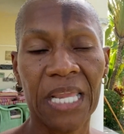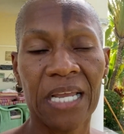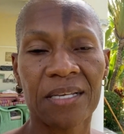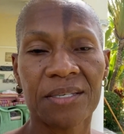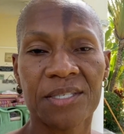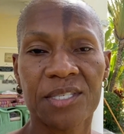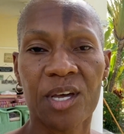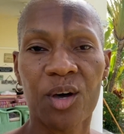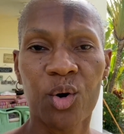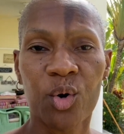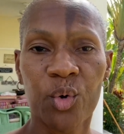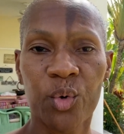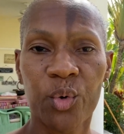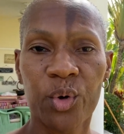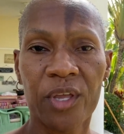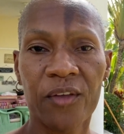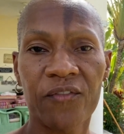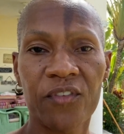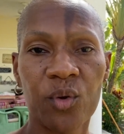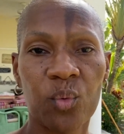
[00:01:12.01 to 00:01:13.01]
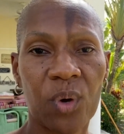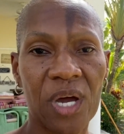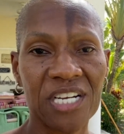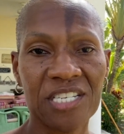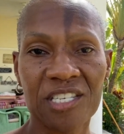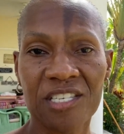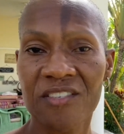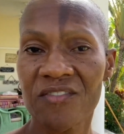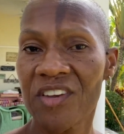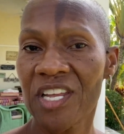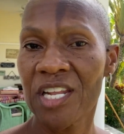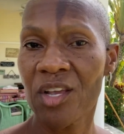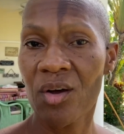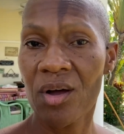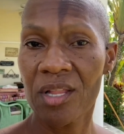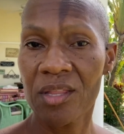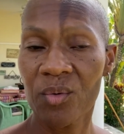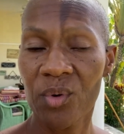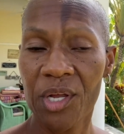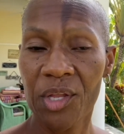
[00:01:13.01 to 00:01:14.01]
So if you watch this video
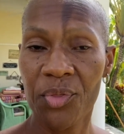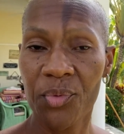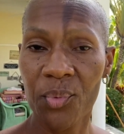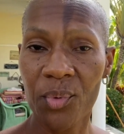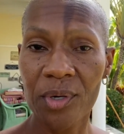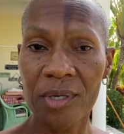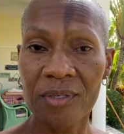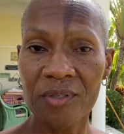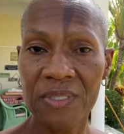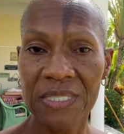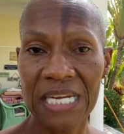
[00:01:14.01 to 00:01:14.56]
all the way through,